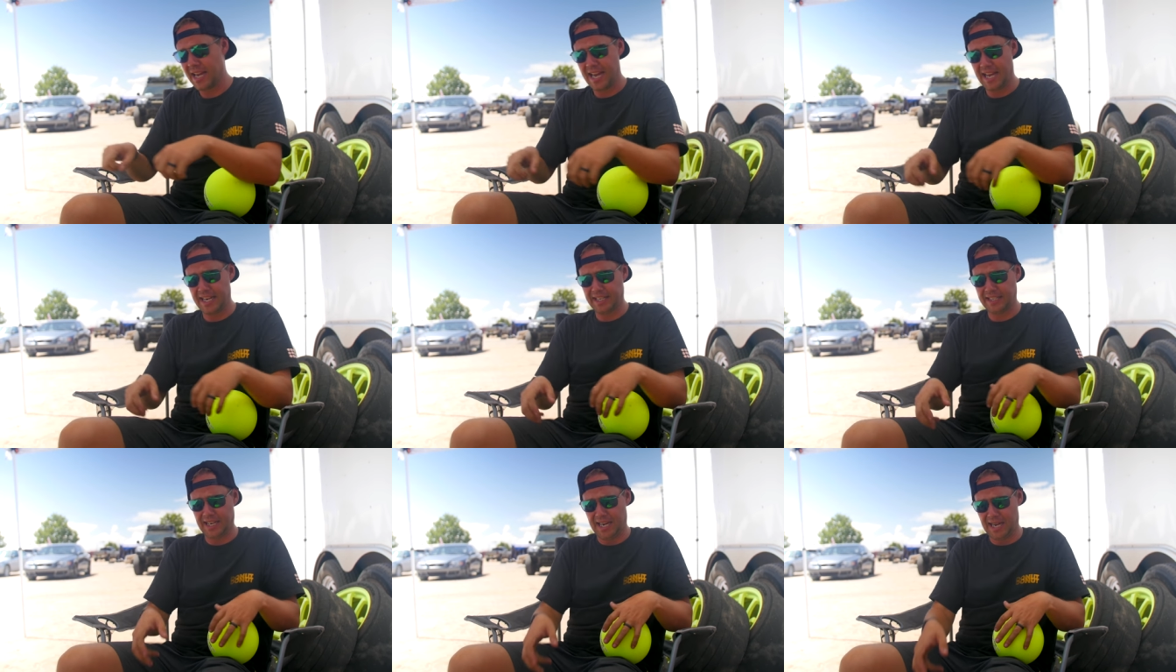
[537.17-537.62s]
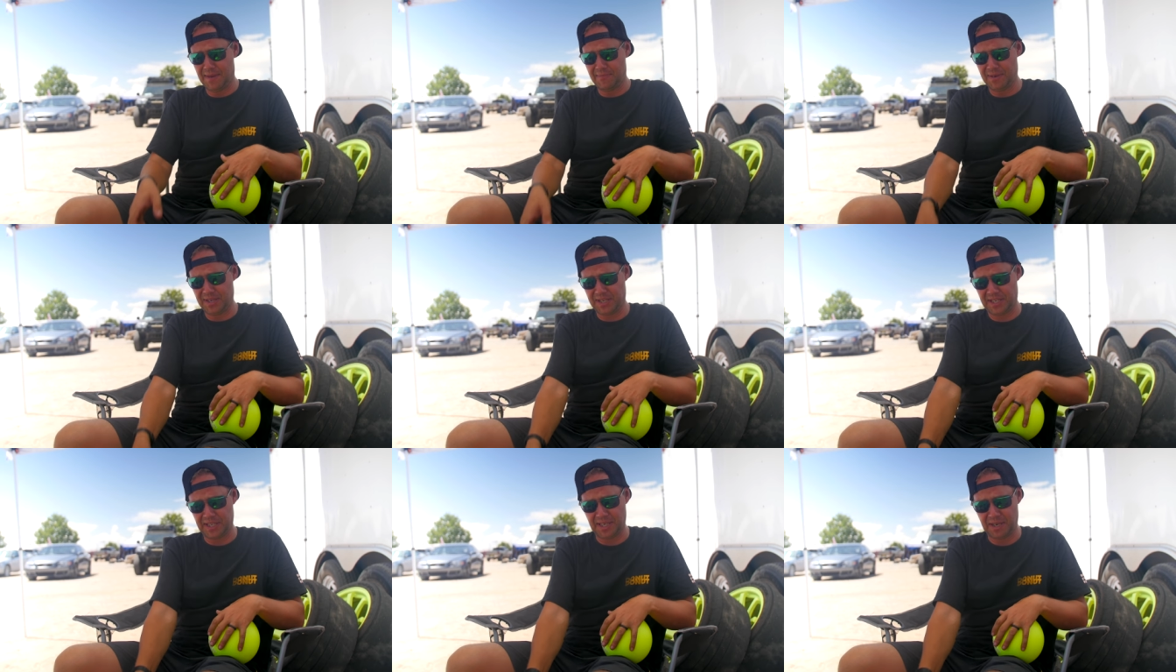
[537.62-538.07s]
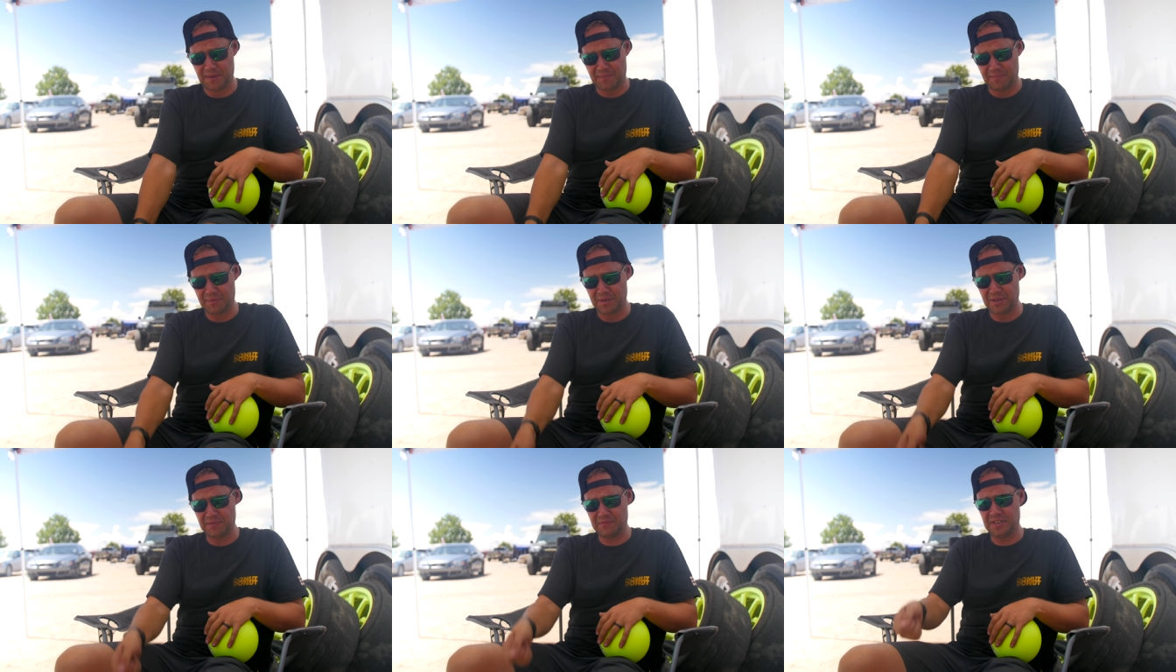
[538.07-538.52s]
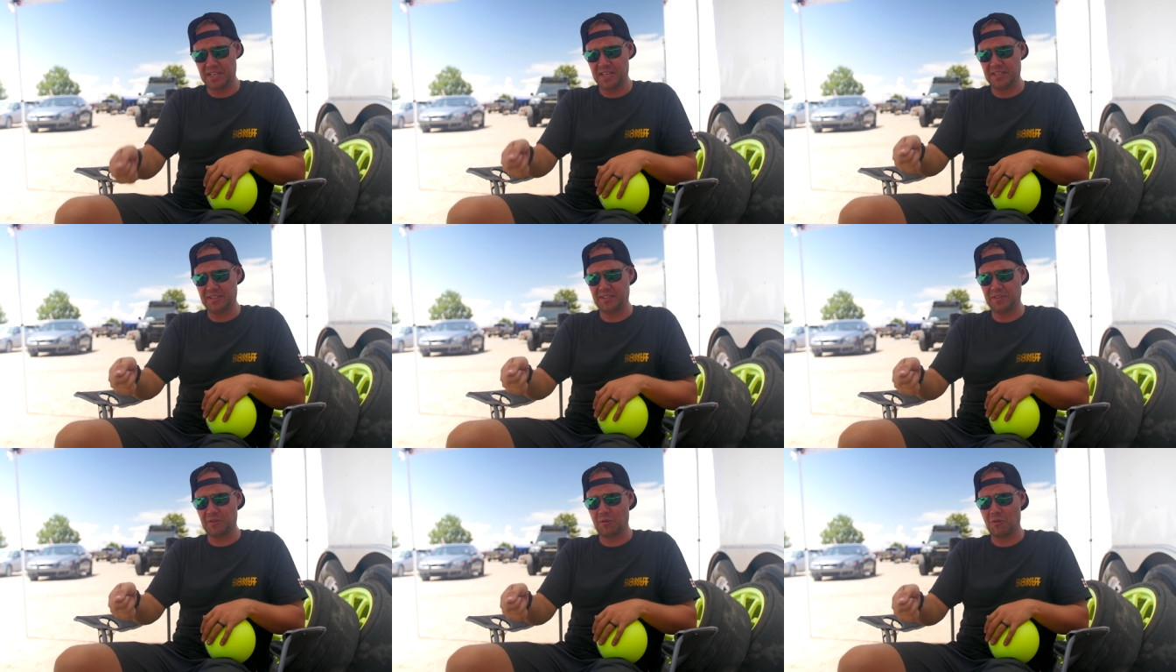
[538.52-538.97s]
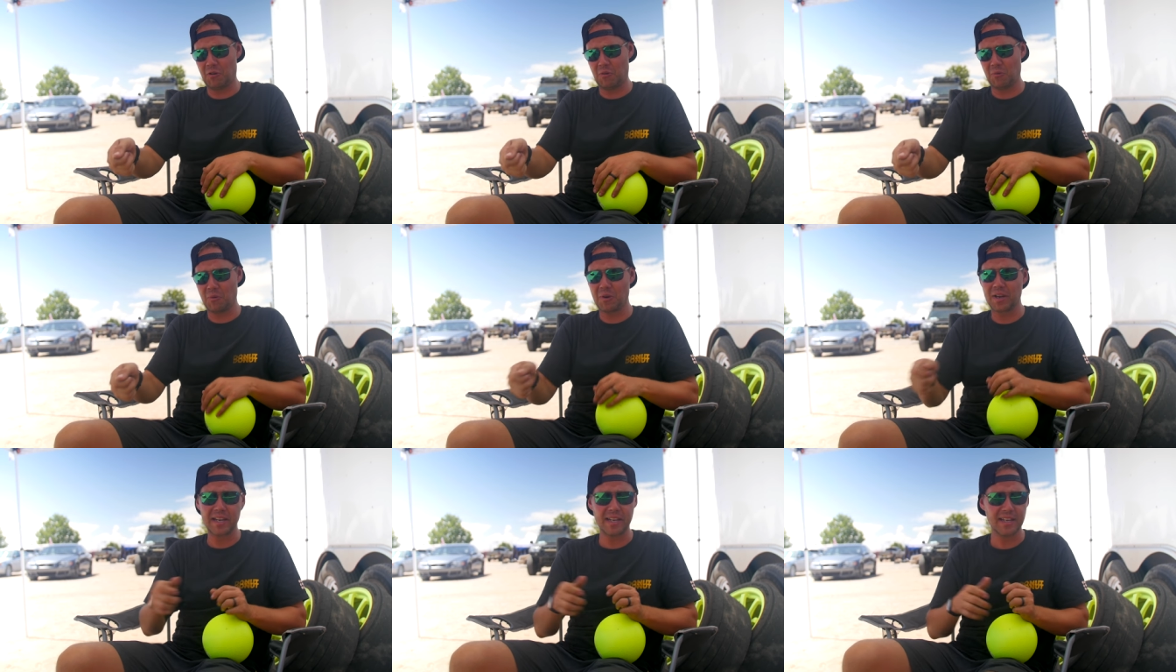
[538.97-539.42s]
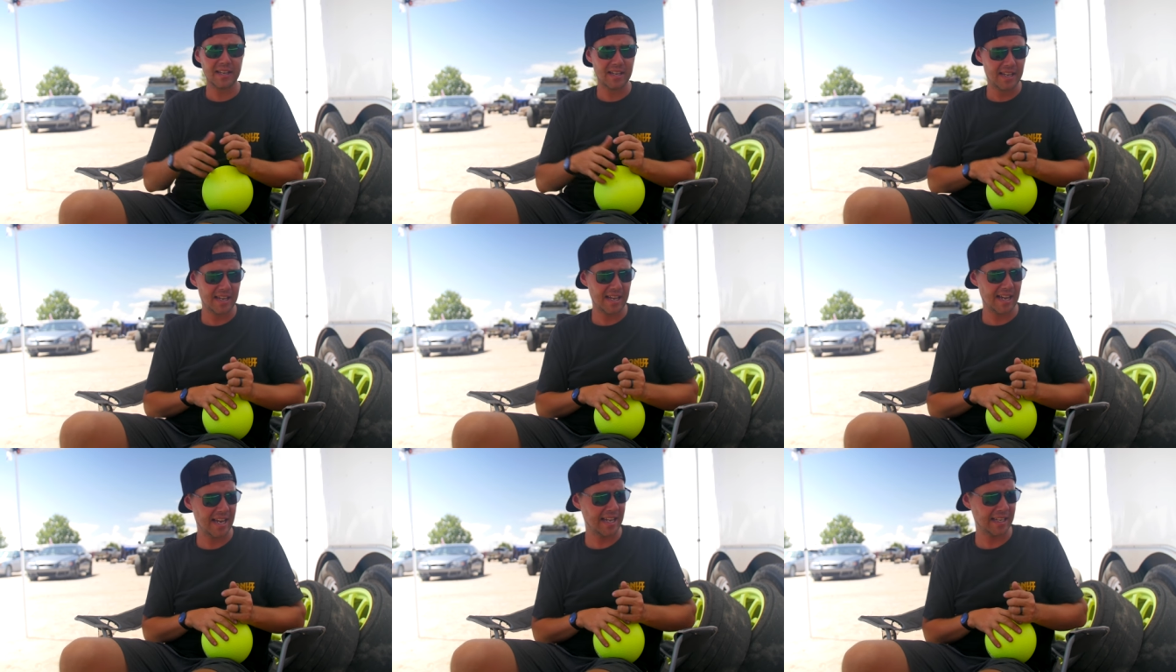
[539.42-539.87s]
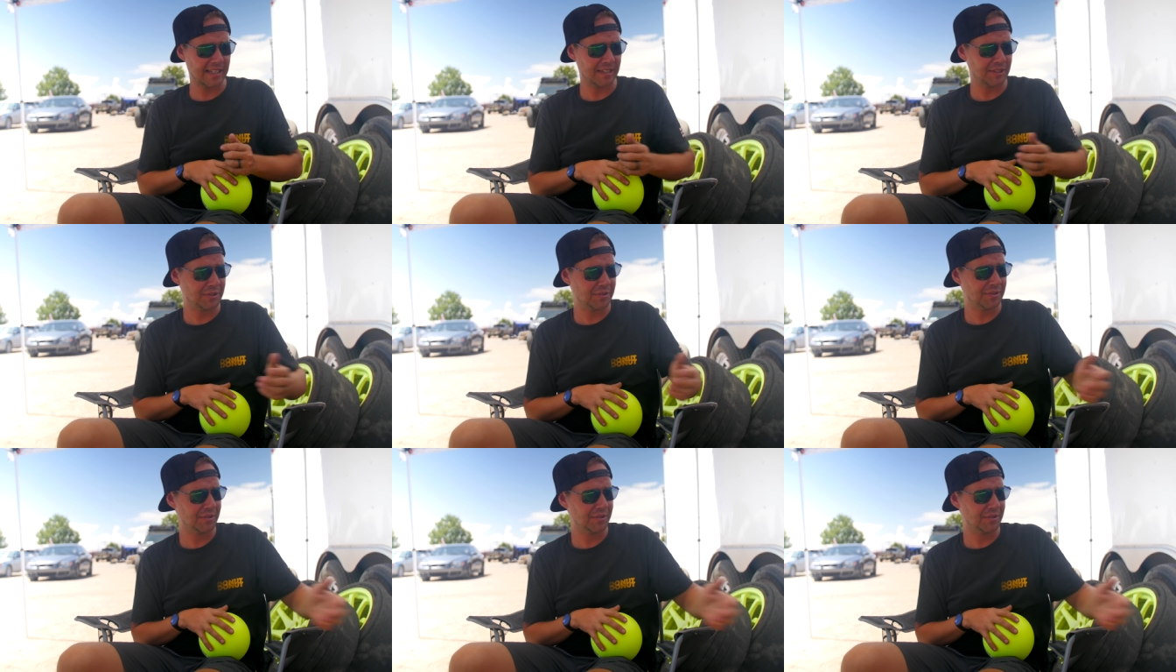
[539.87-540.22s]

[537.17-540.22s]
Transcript: and guy picking up briefcase in hallway, and